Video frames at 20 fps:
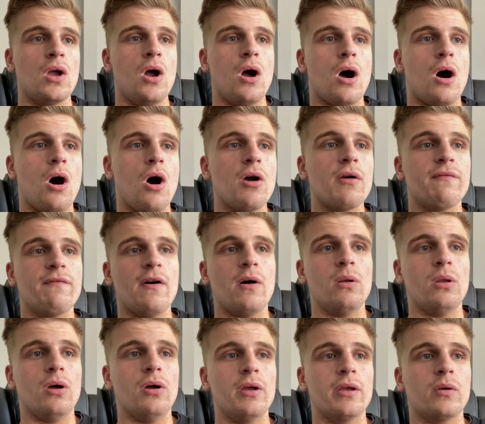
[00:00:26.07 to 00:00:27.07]
I felt
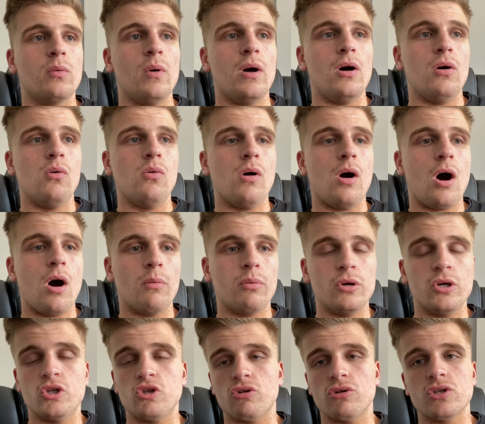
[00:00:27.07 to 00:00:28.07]
like, well, I'm
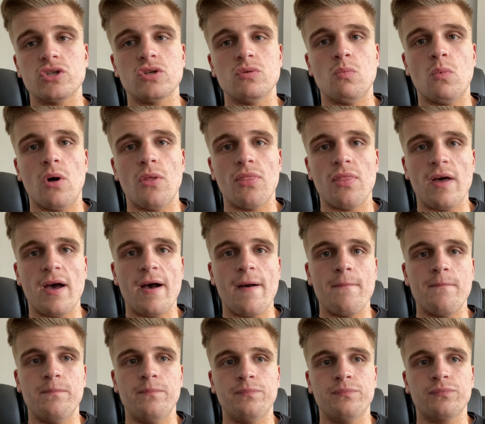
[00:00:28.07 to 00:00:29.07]
going to trust someone that
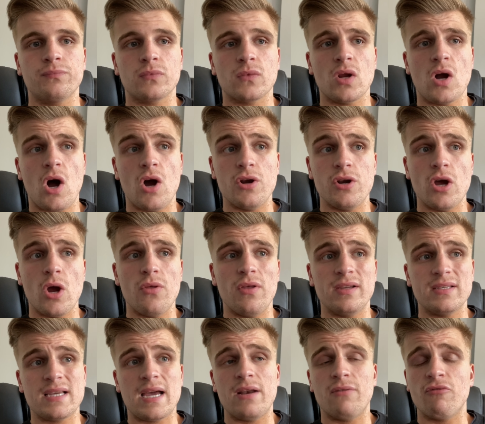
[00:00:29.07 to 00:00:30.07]
I know
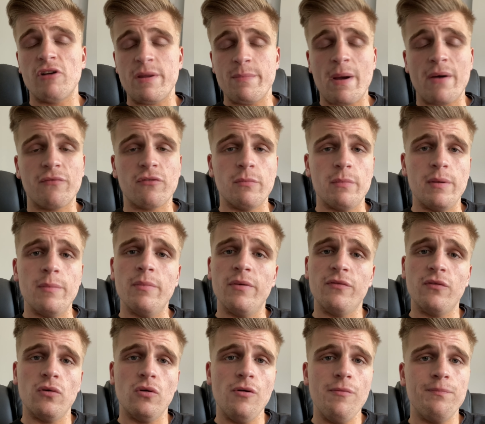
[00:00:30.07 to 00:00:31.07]
that's had a remap from him
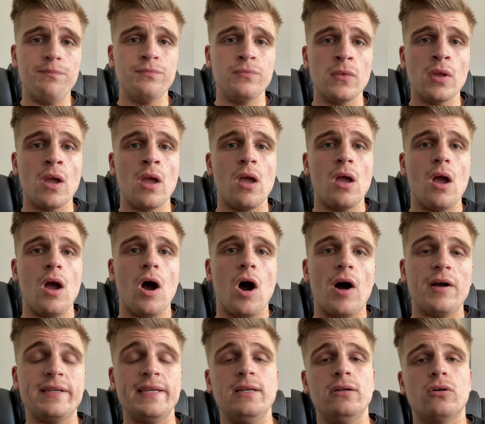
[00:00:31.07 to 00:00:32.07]
before.
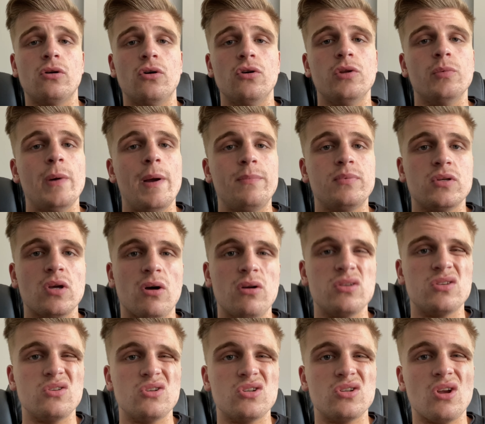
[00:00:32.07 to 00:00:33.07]
I did look at other websites
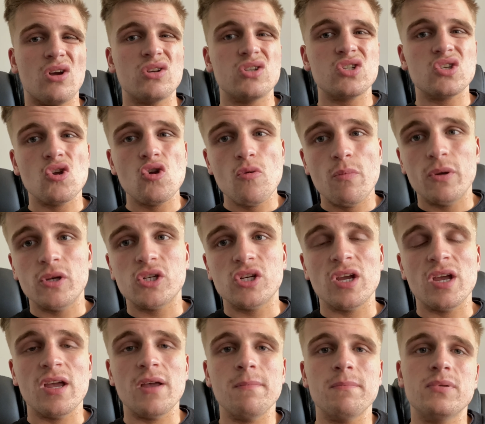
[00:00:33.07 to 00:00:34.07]
such as like Super
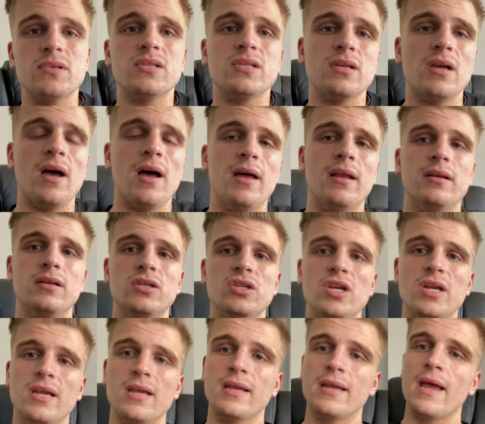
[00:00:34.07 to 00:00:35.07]
Chips, and you
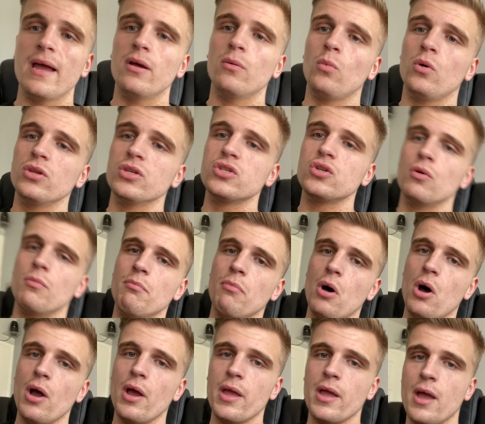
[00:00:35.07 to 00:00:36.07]
can get ones done
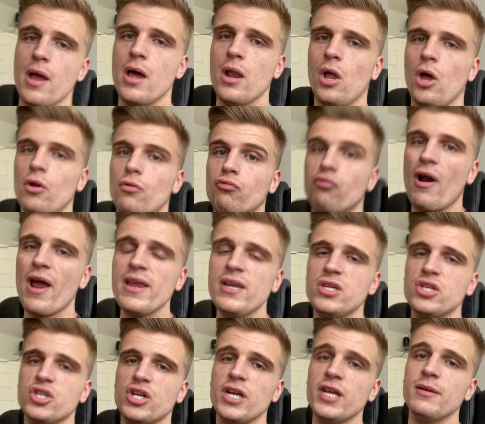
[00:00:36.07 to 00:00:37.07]
by like Race
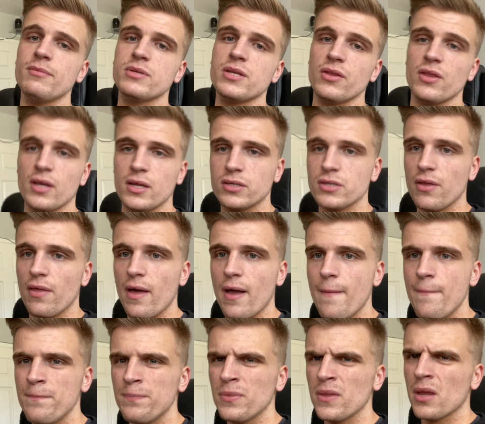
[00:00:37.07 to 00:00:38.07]
Chips and things like that.
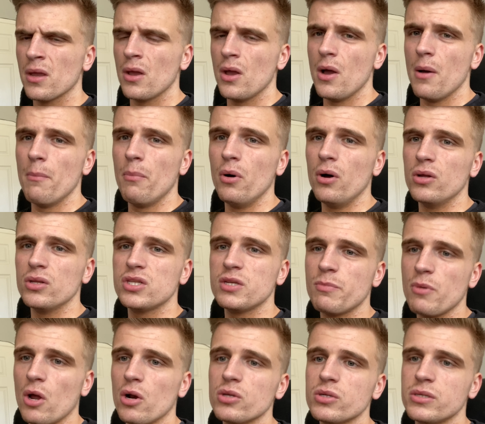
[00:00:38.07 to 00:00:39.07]
But to be
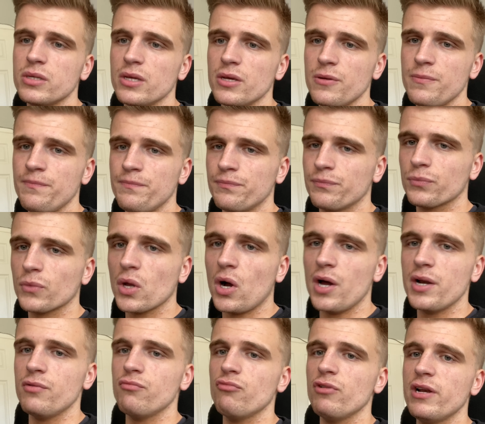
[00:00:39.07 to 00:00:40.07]
honest with you, I
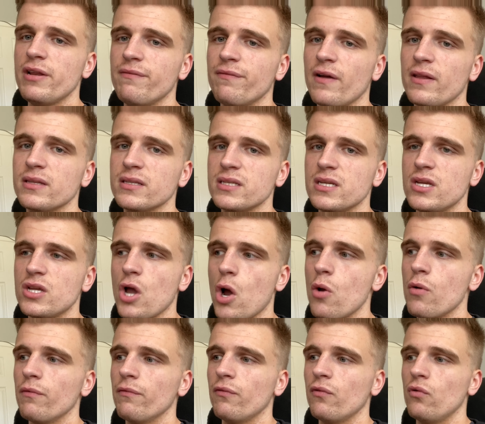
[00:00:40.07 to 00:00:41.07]
didn't really fancy
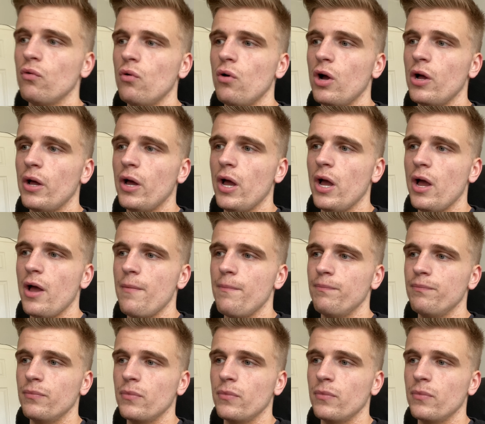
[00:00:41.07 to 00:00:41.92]
going for, I